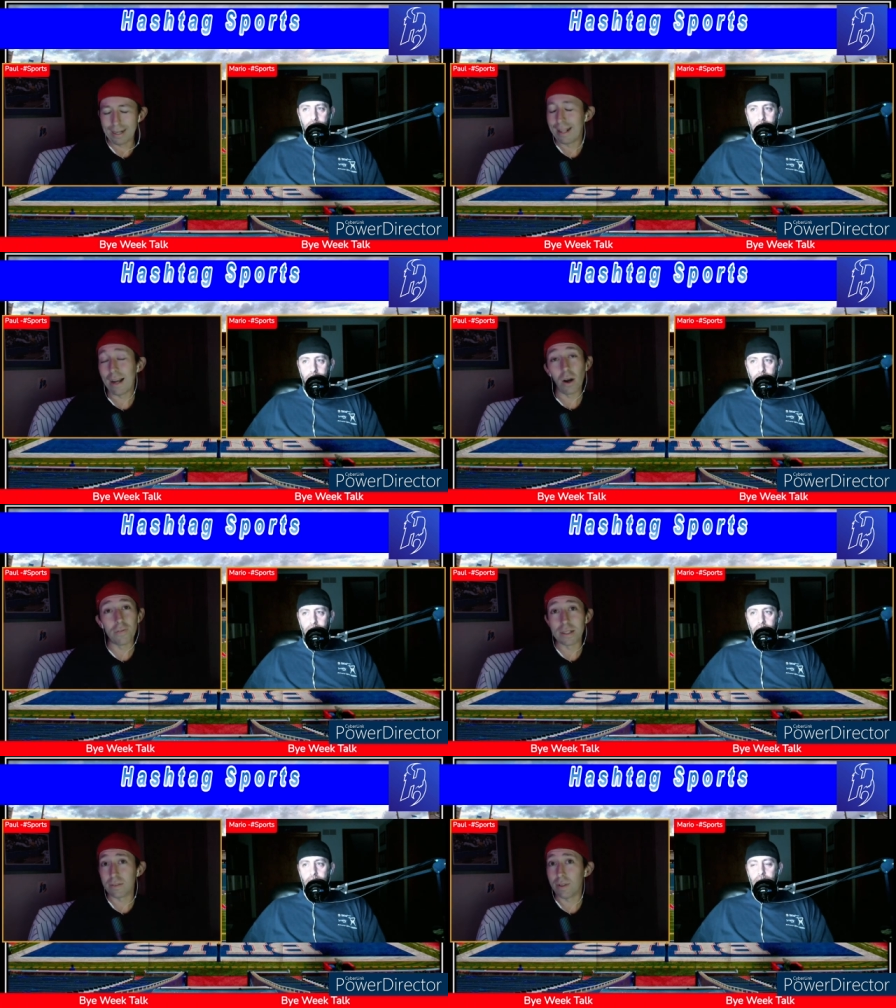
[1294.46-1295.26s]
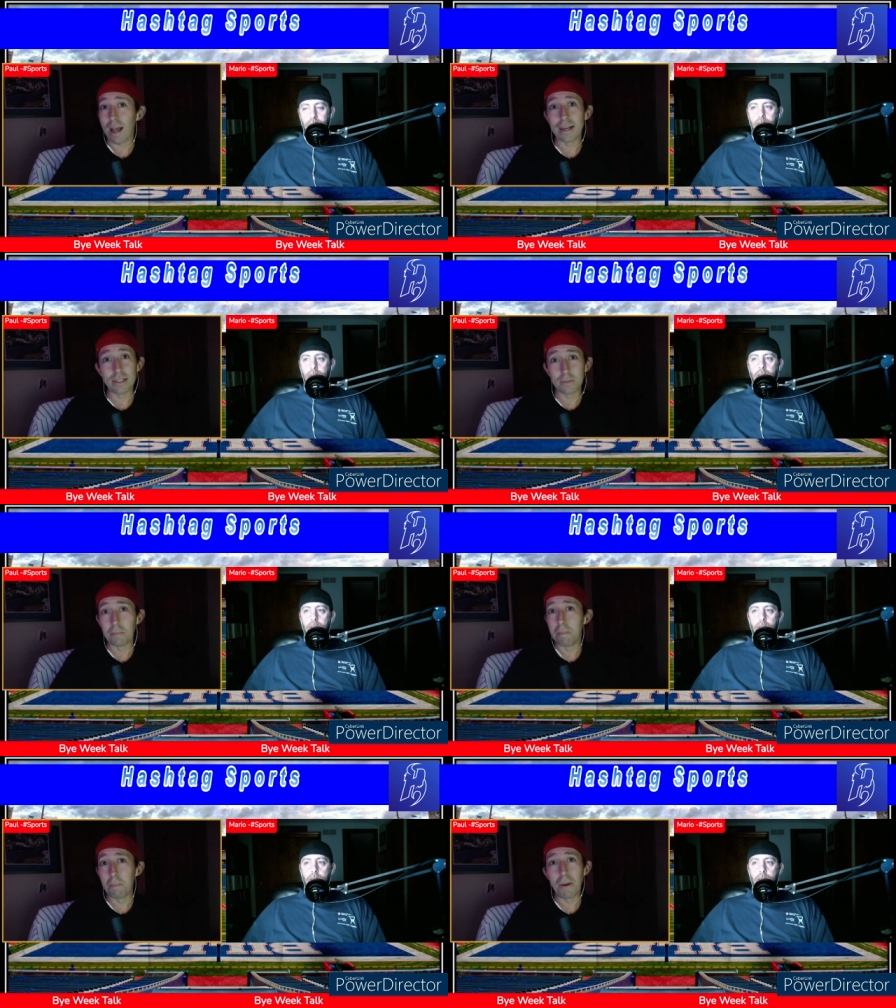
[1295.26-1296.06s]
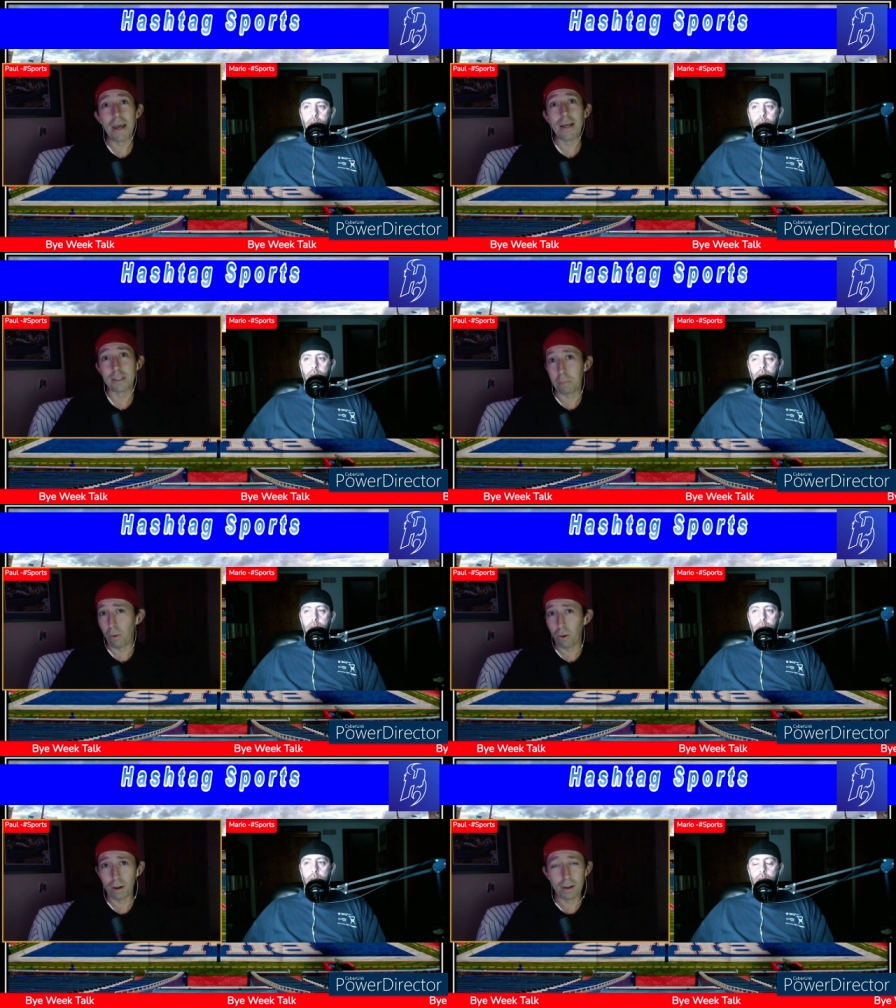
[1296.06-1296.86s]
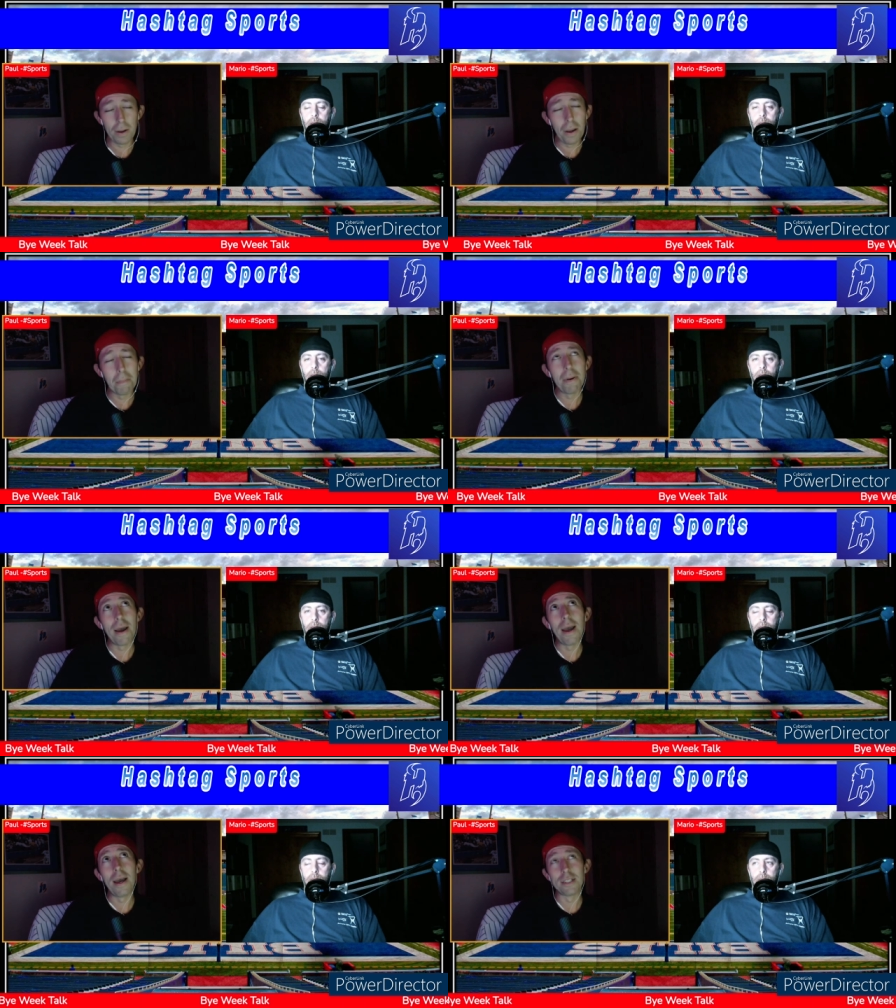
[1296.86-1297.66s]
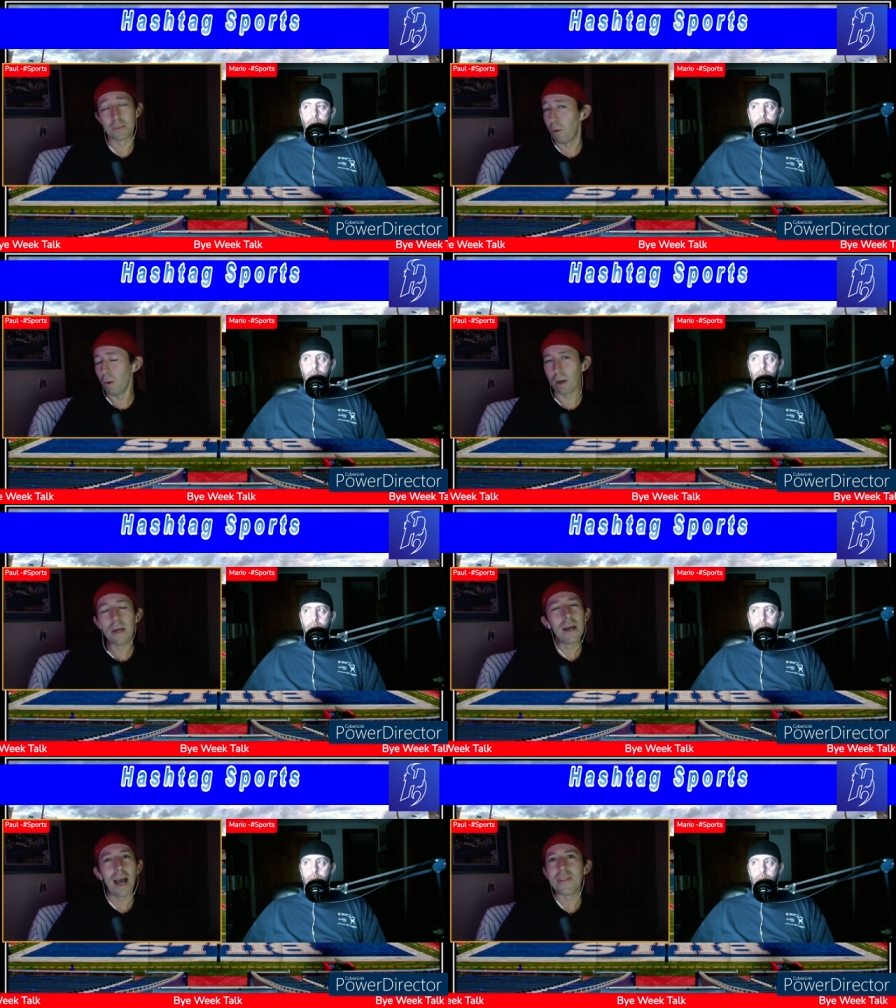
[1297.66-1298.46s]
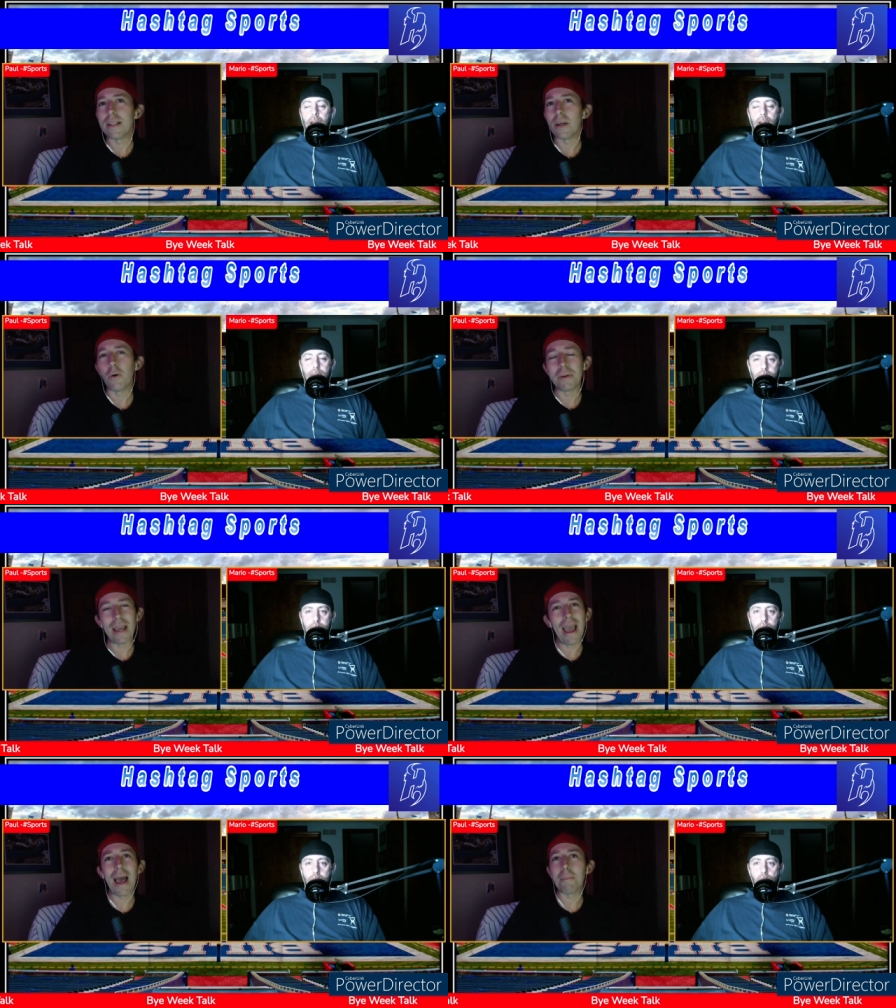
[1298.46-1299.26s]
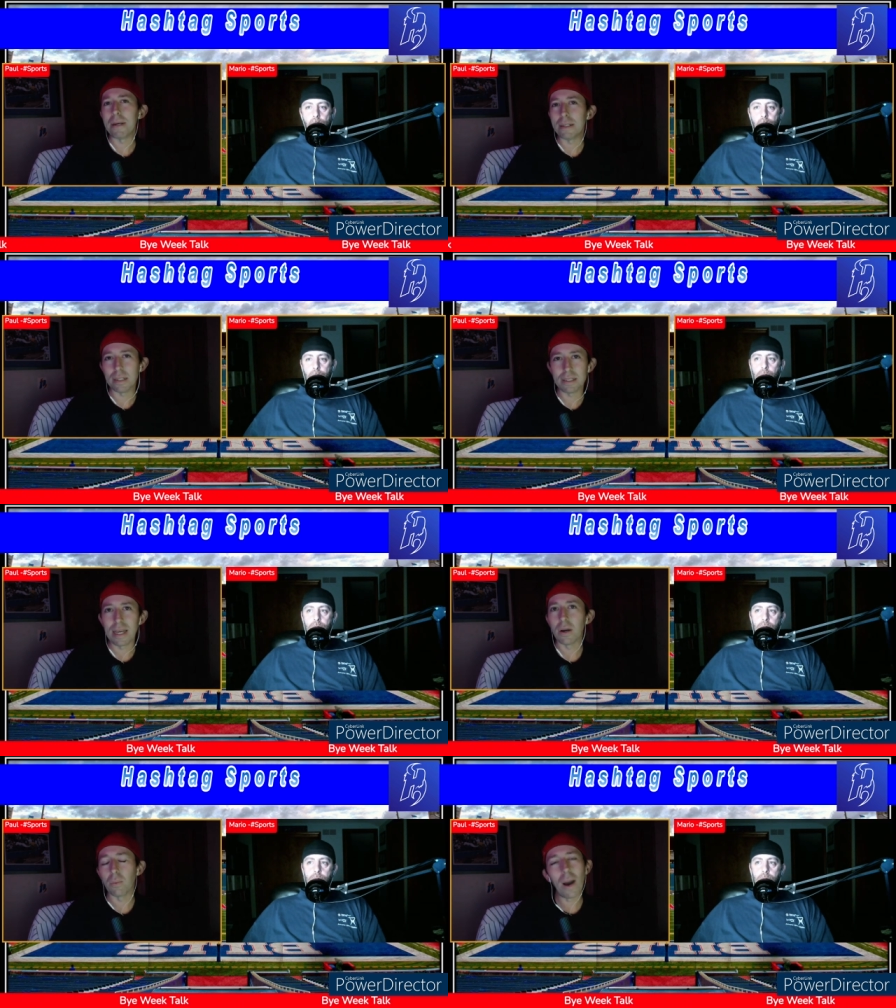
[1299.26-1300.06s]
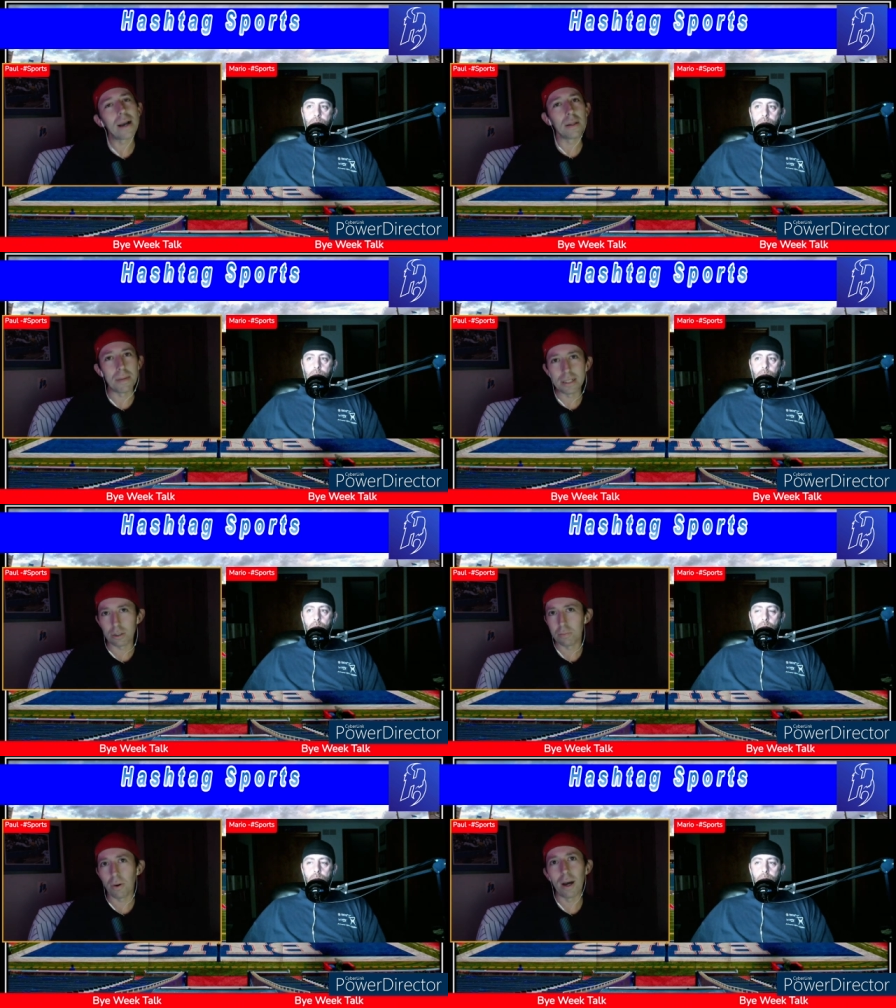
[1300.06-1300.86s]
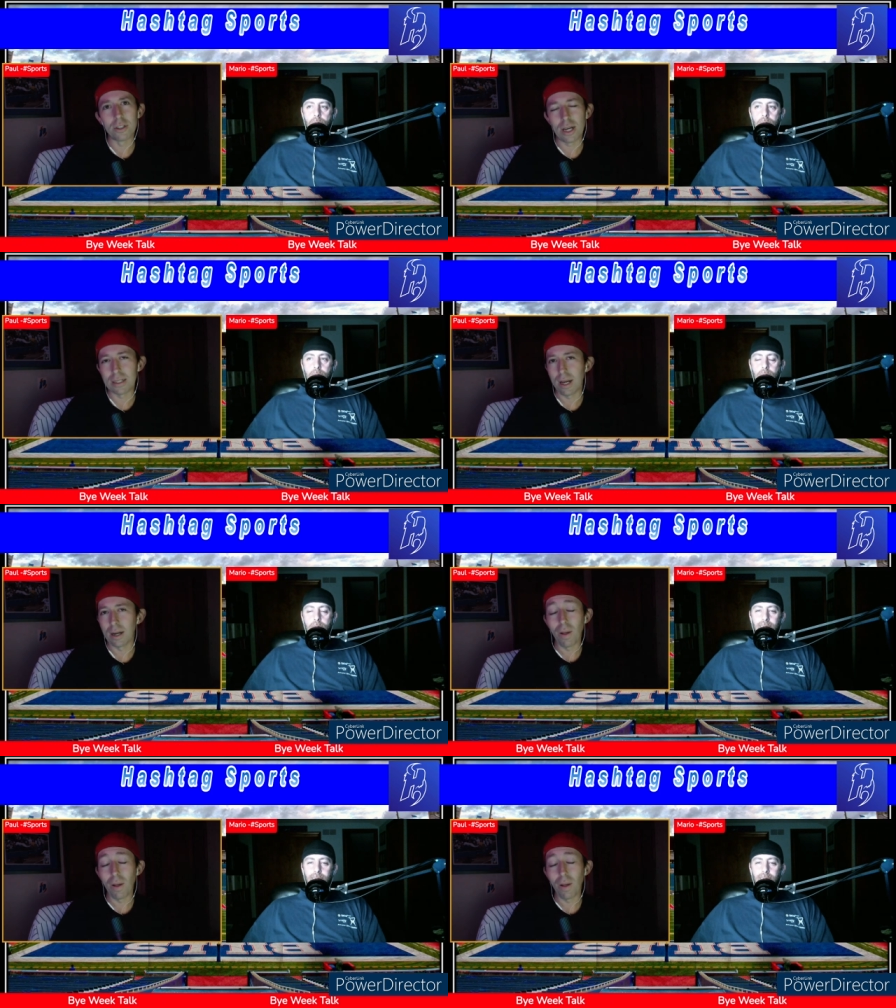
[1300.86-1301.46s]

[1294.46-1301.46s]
And that offensive line is piss poor piss poor. I think yes. they will be happy to take a reclamation project on a